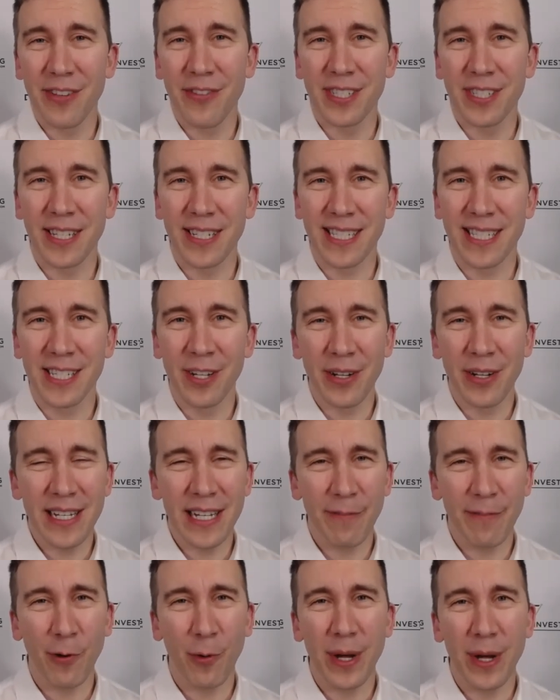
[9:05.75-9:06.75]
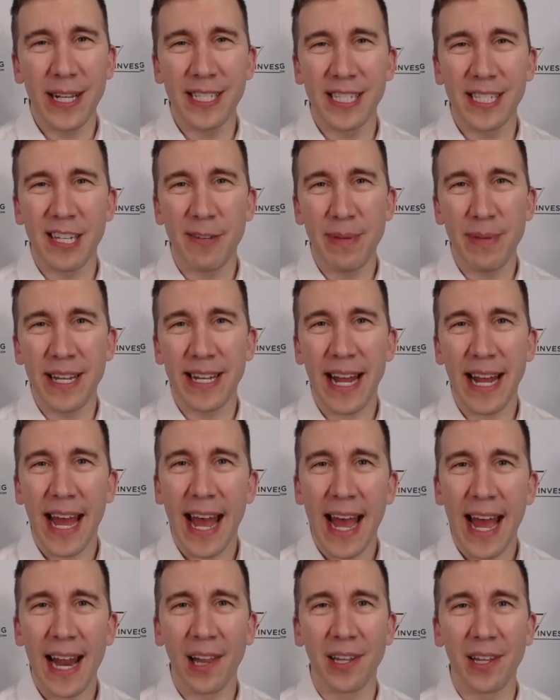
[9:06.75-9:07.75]
There's a zillion different ways to be an
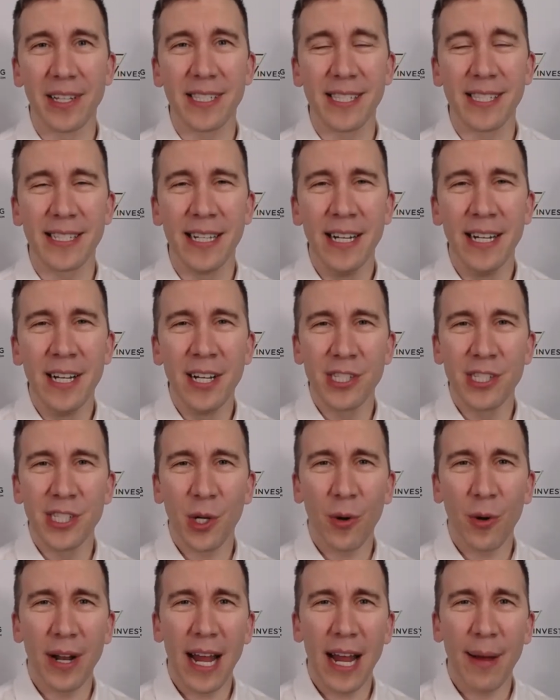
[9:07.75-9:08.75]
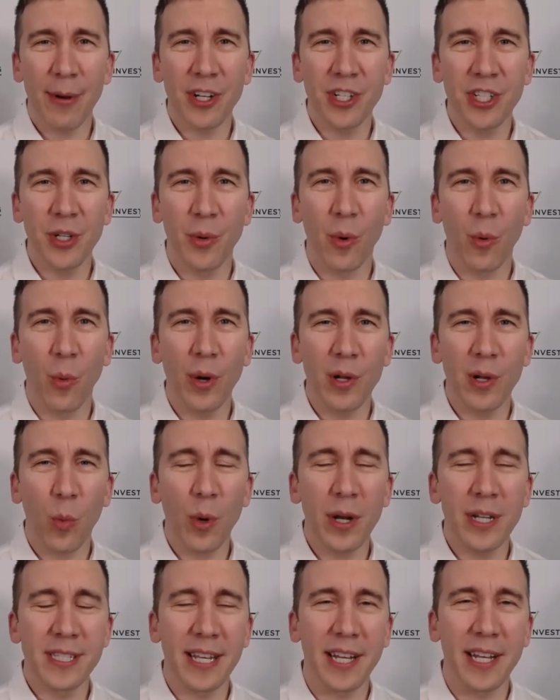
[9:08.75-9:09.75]
analyst. Soren, how about you? What
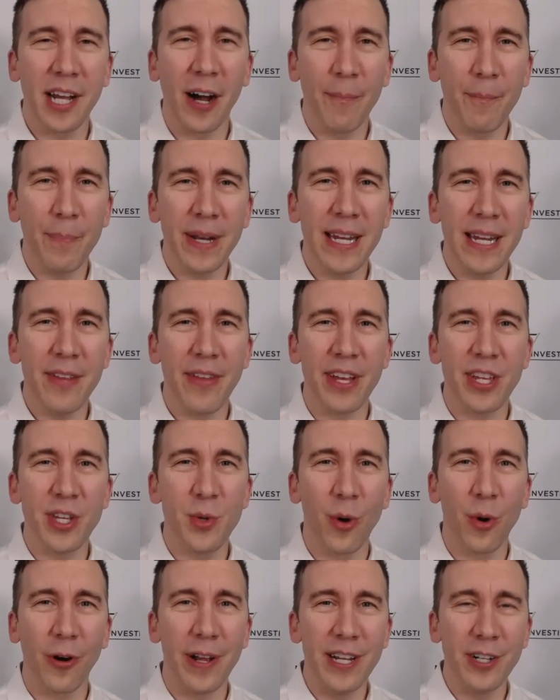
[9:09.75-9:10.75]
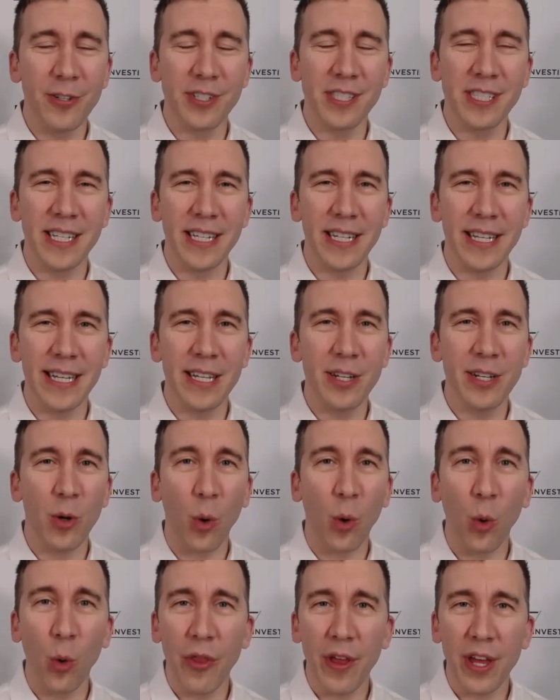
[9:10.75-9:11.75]
what is a company that you are interested in
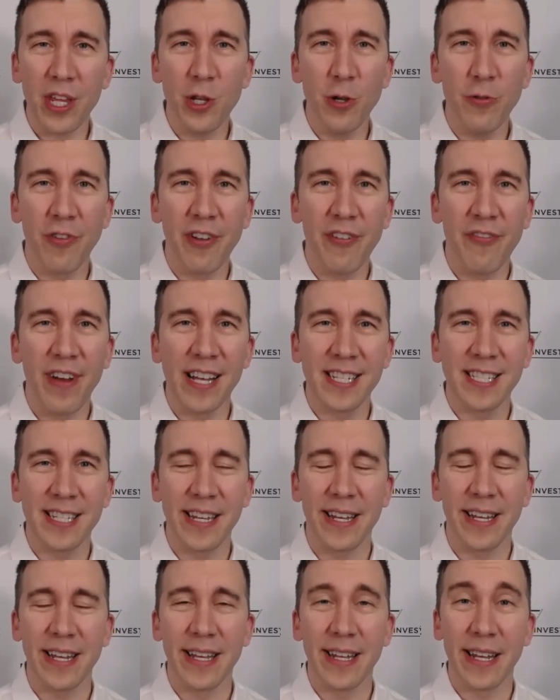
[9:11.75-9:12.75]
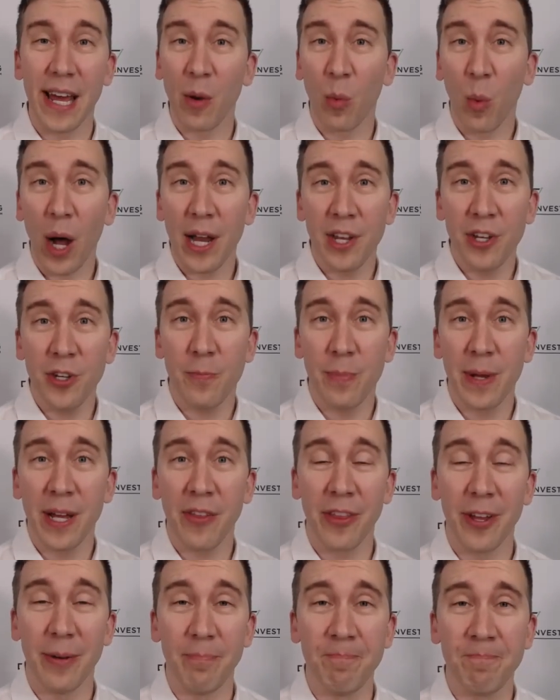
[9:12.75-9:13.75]
or that you've invested in, and why did you
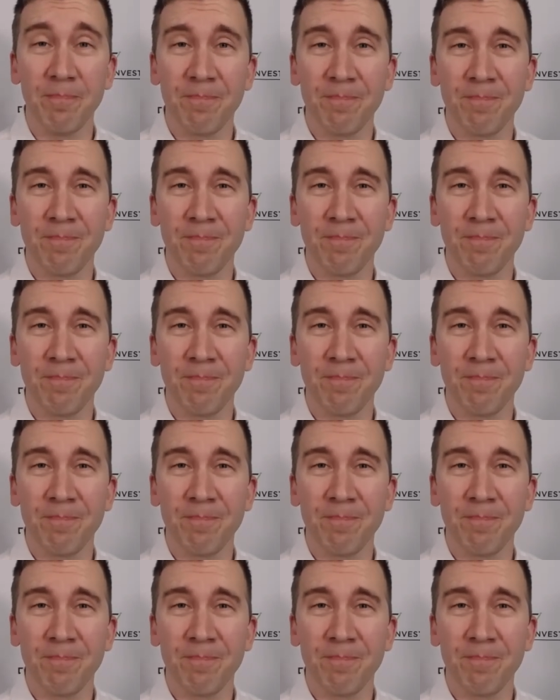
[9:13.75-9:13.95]
pick them?